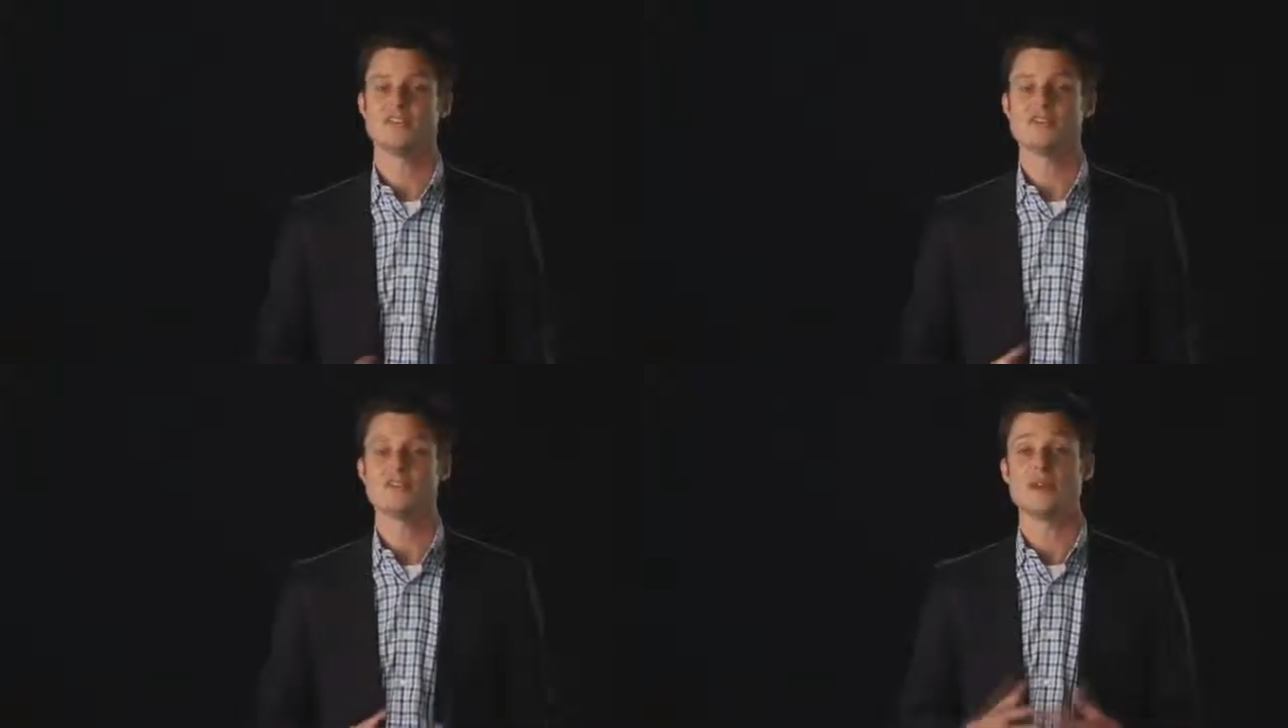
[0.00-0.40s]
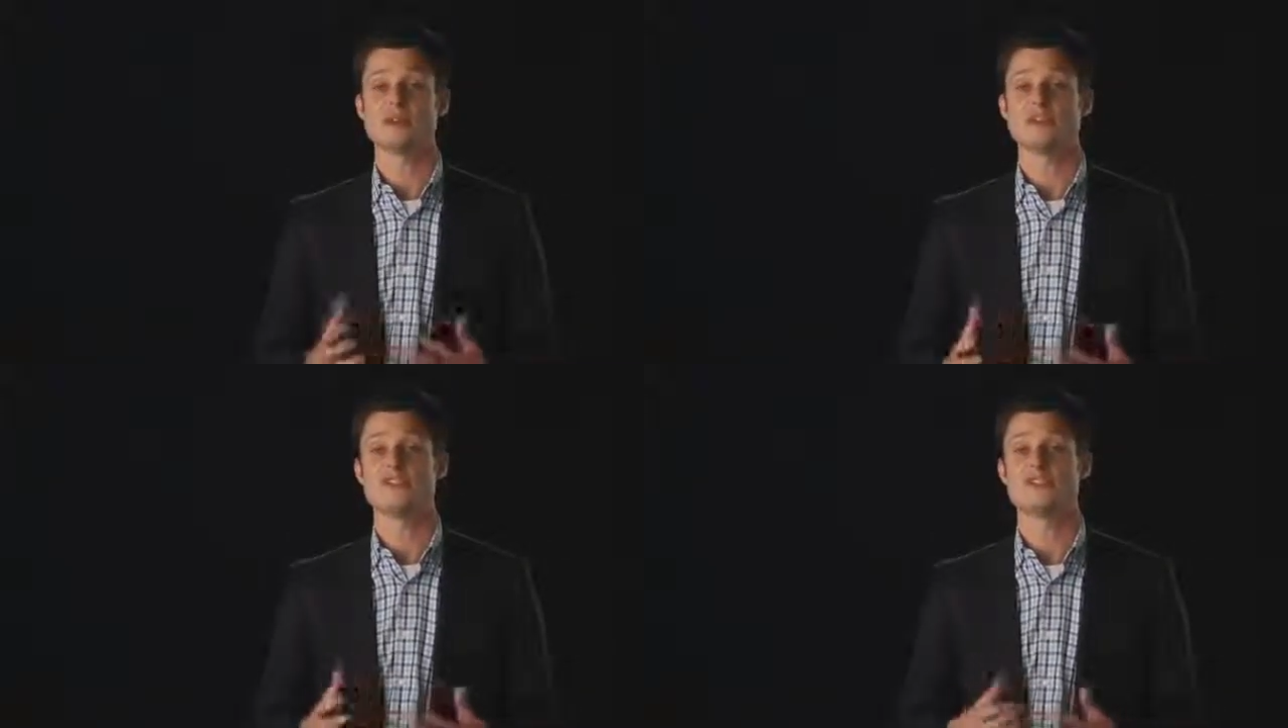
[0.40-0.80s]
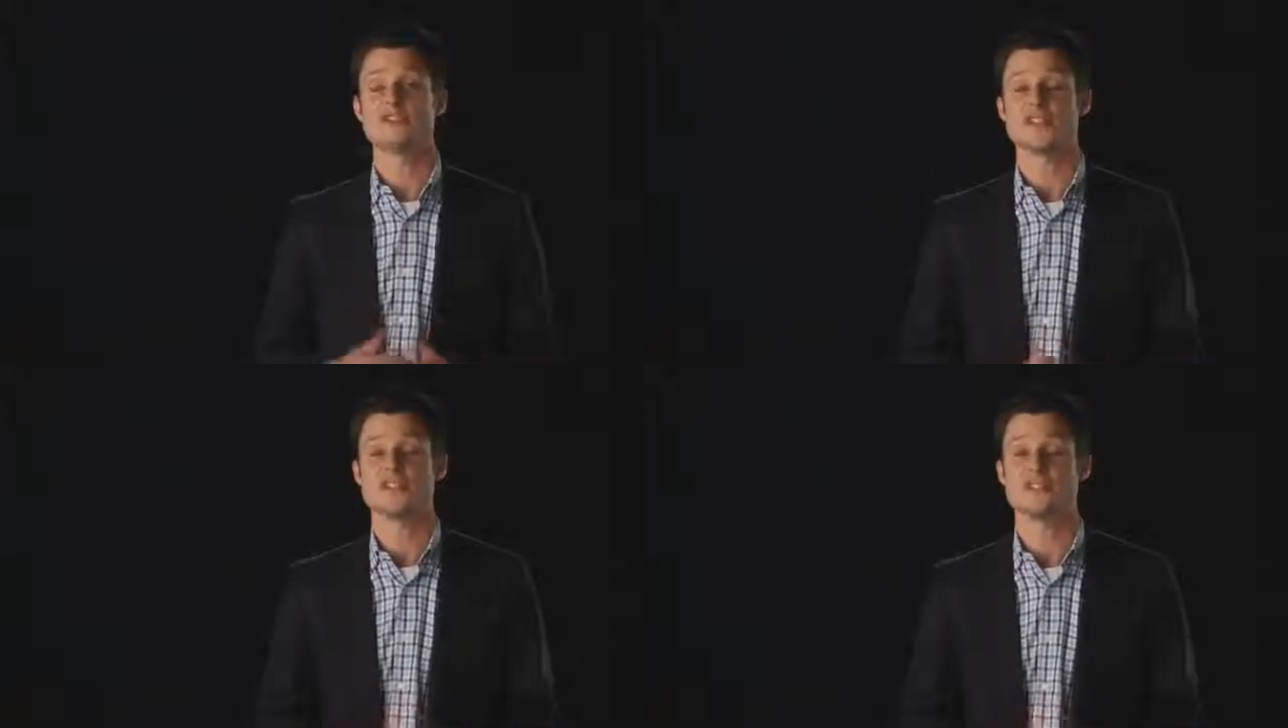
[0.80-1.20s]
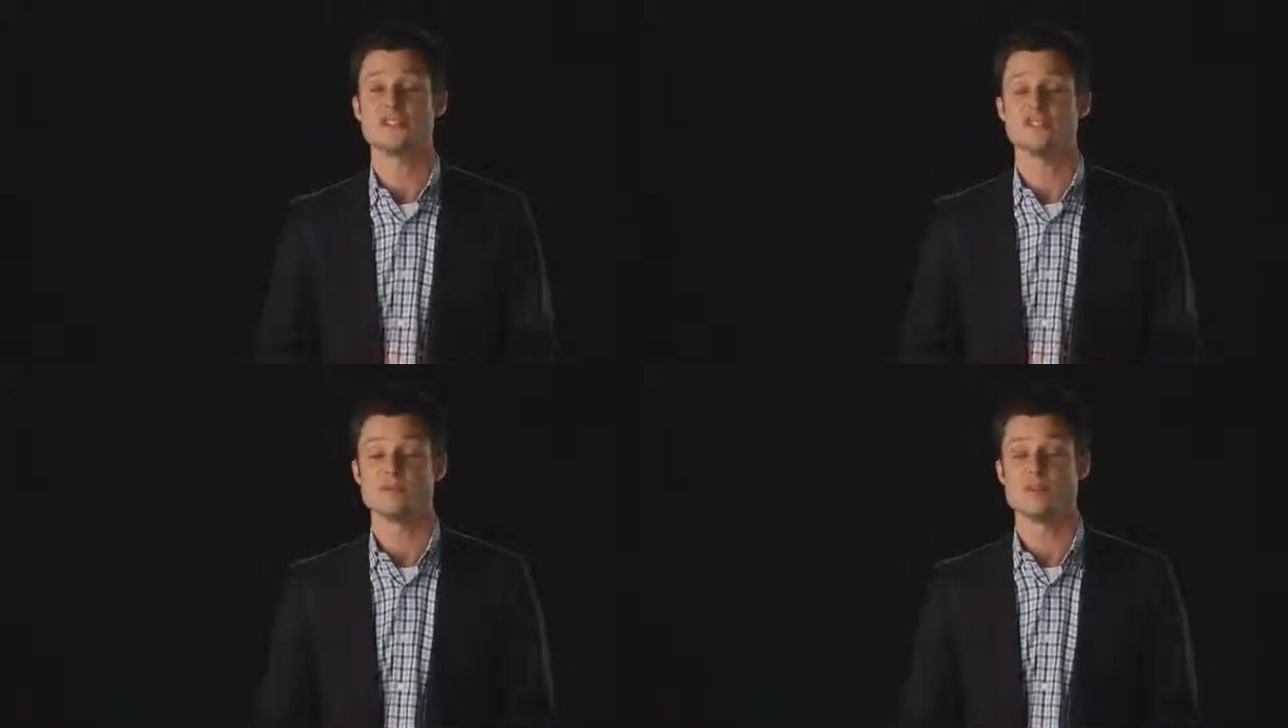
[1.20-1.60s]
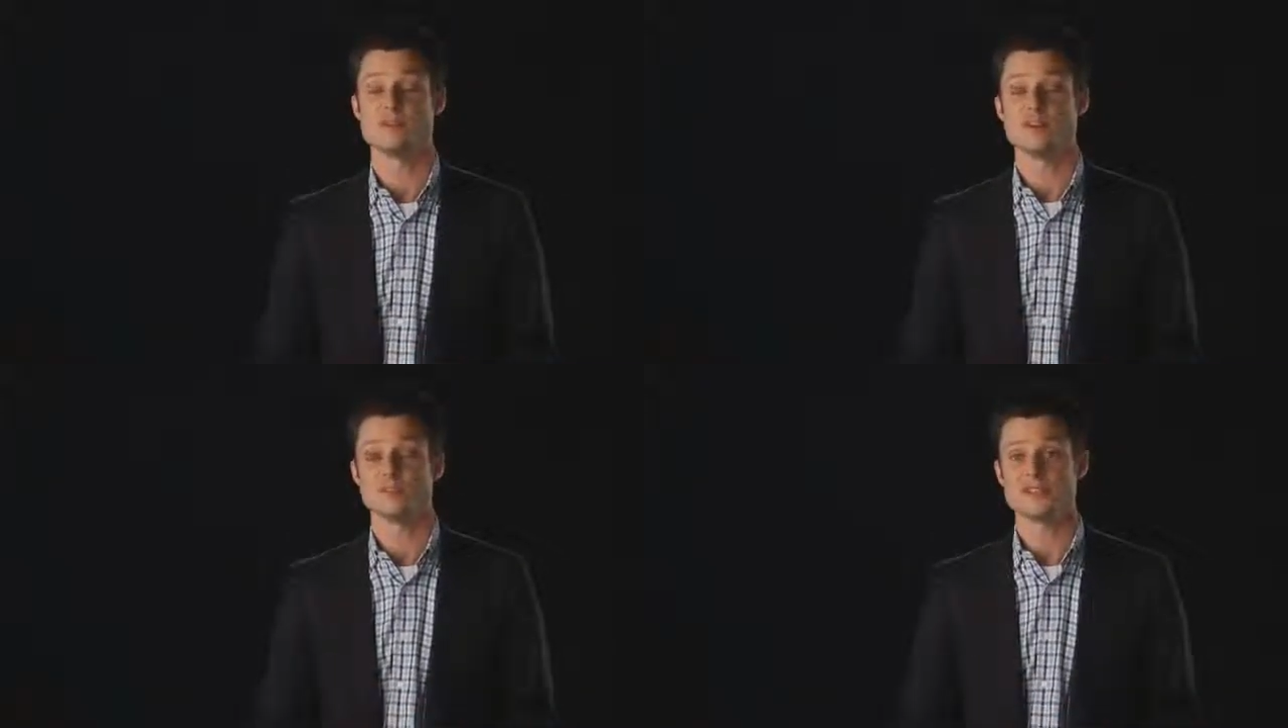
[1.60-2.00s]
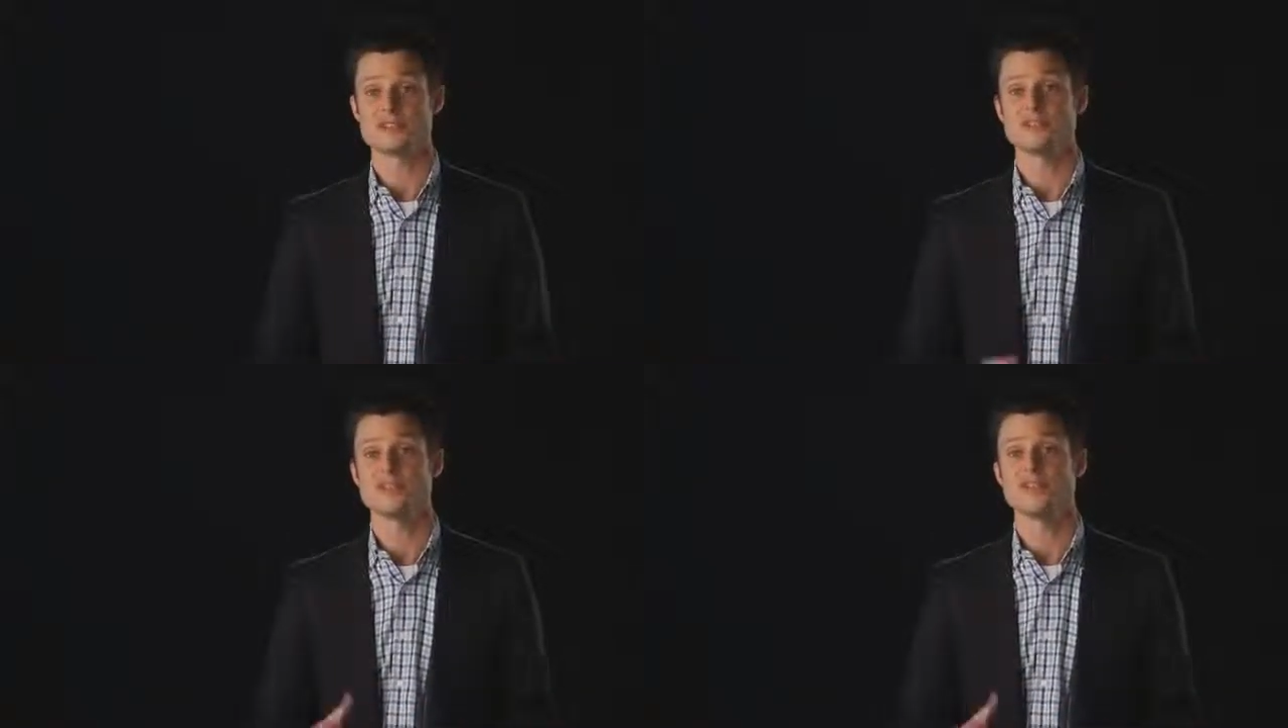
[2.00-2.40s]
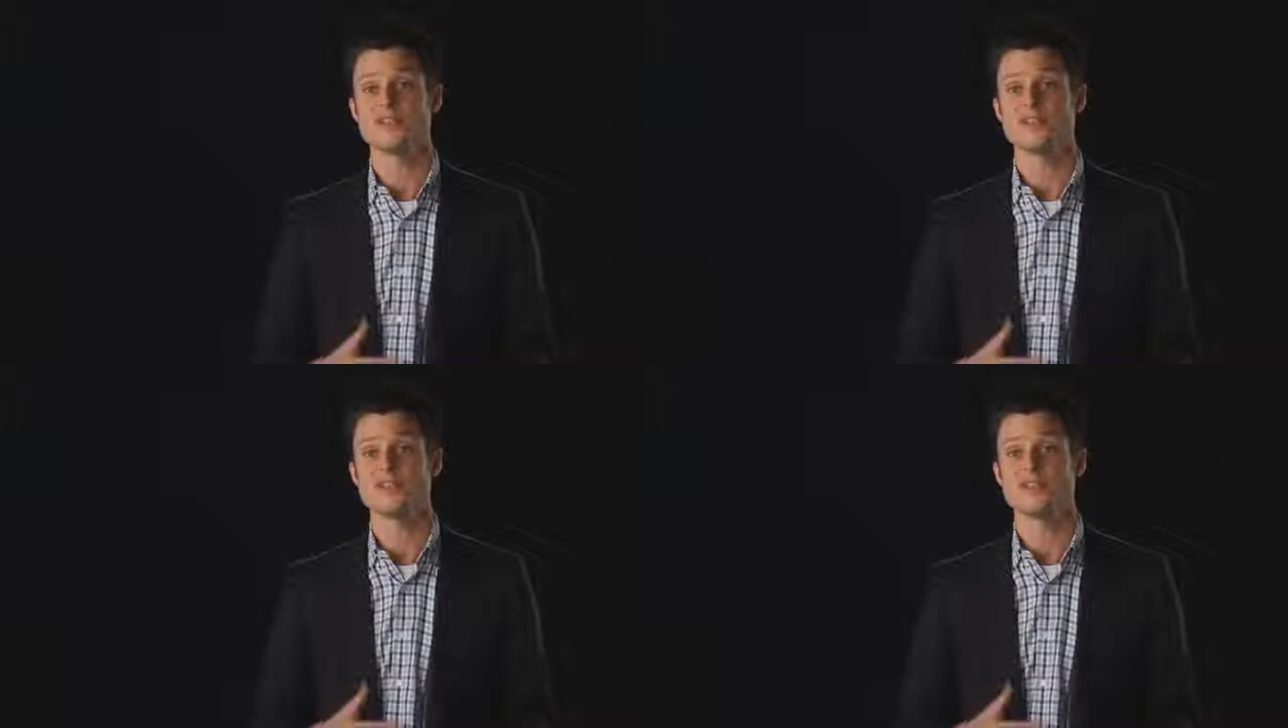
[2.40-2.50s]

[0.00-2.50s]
have a better understanding of the performance,